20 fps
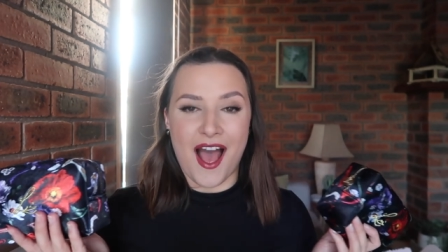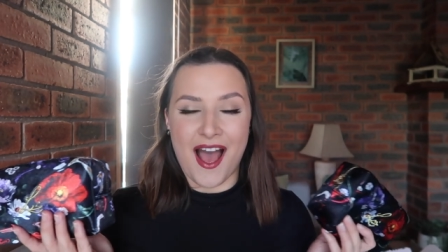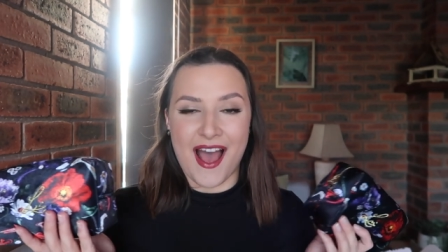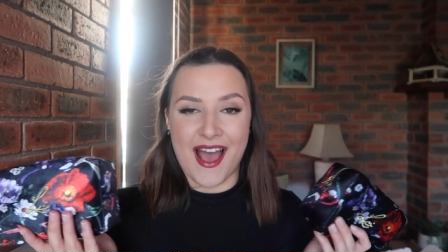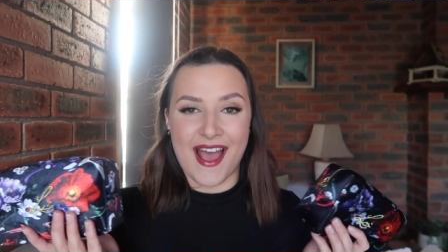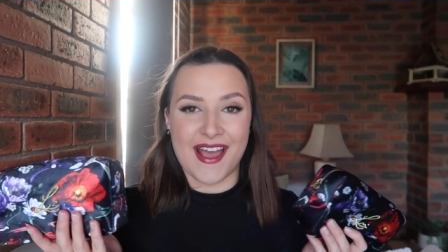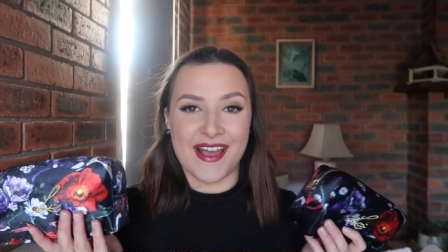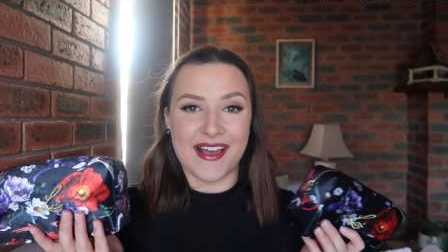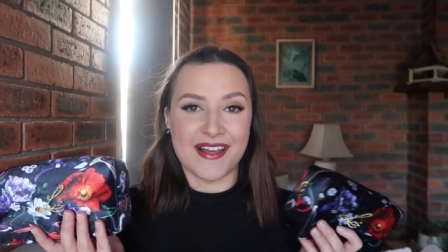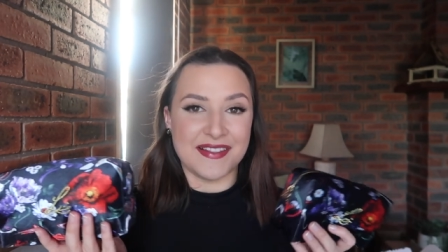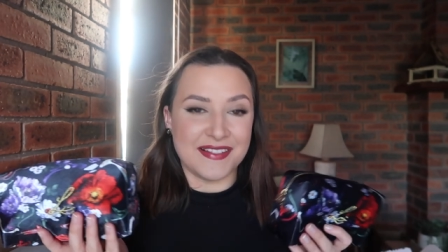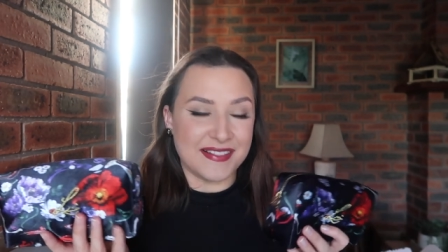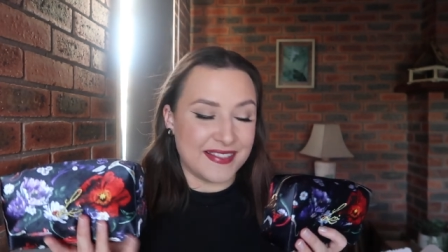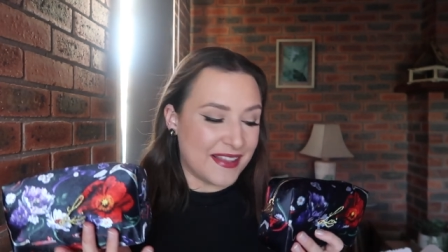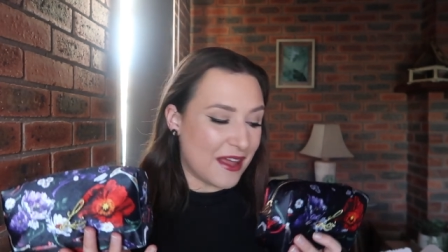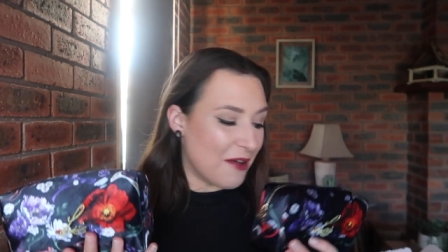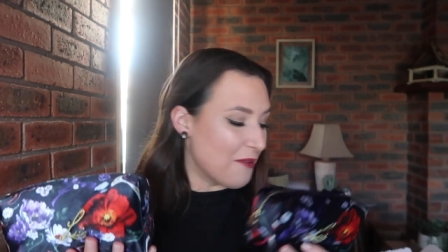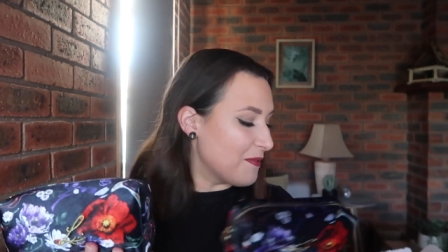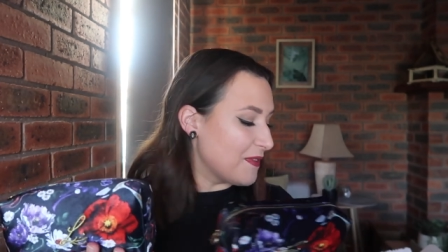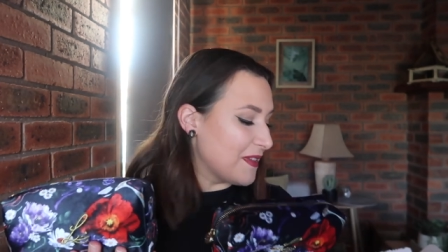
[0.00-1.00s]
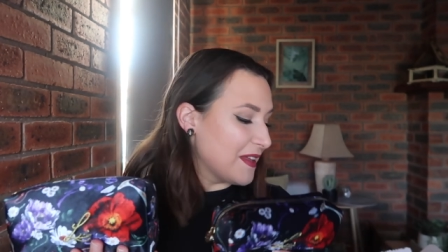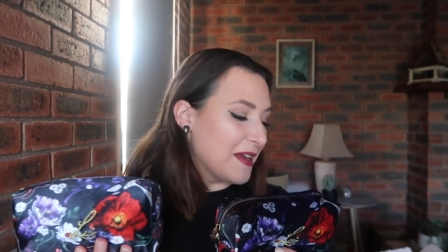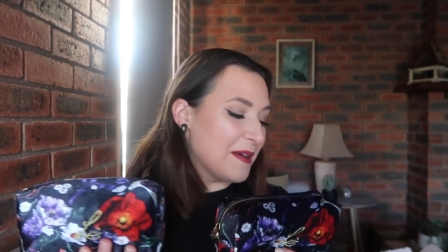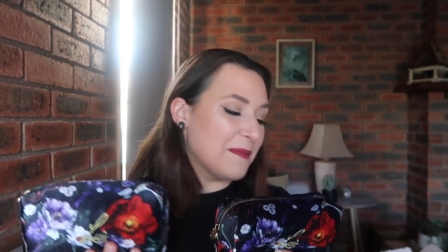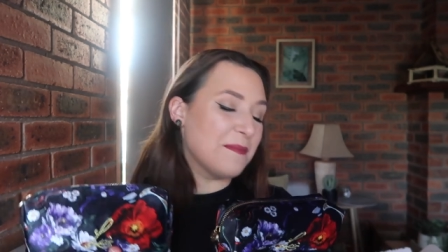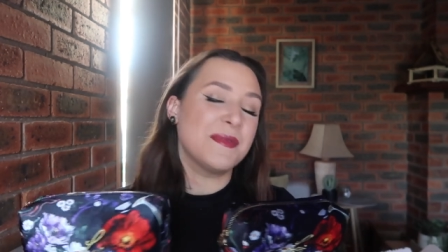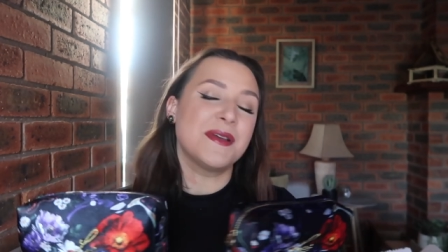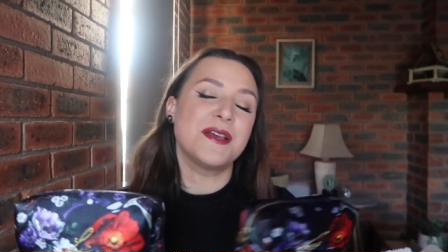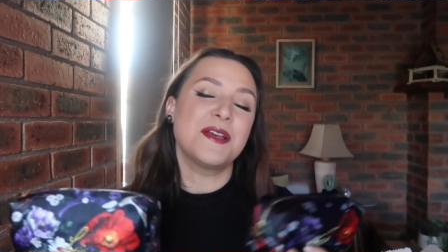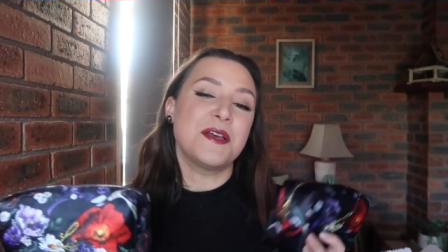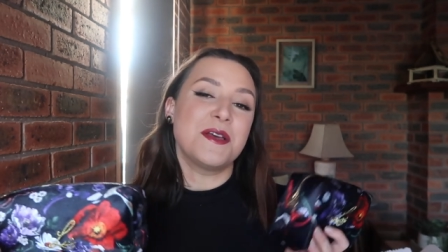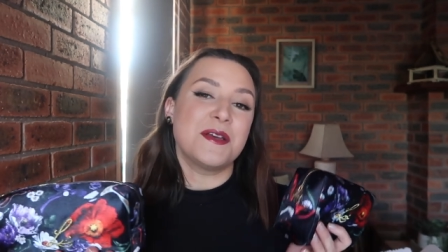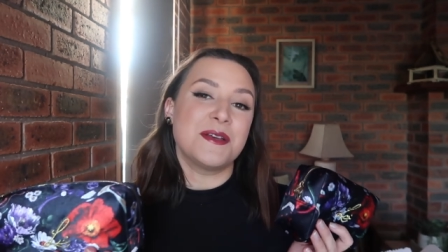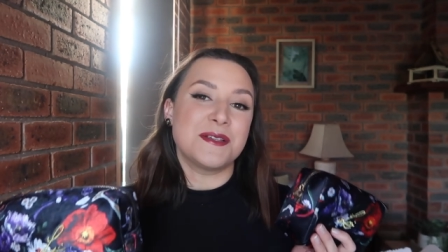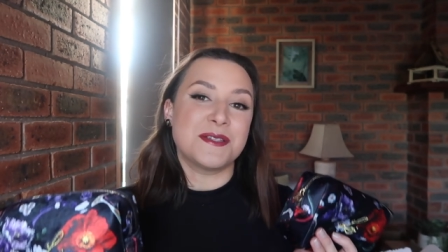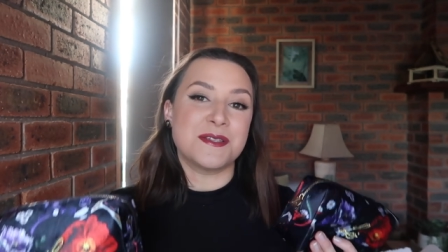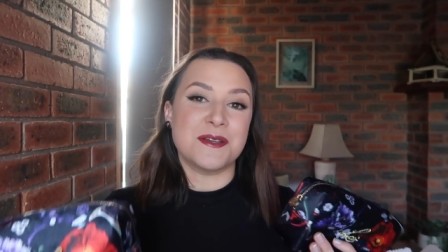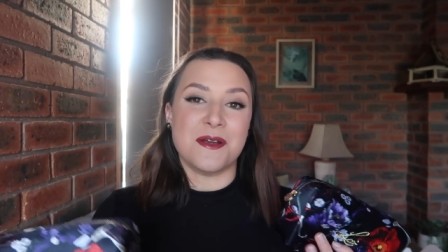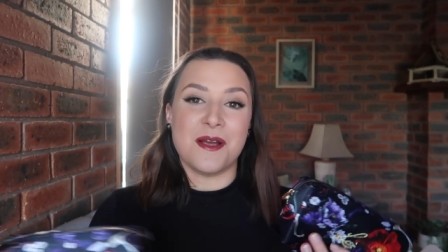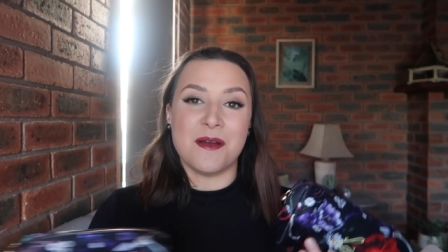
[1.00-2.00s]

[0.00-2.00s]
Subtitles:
I love them. So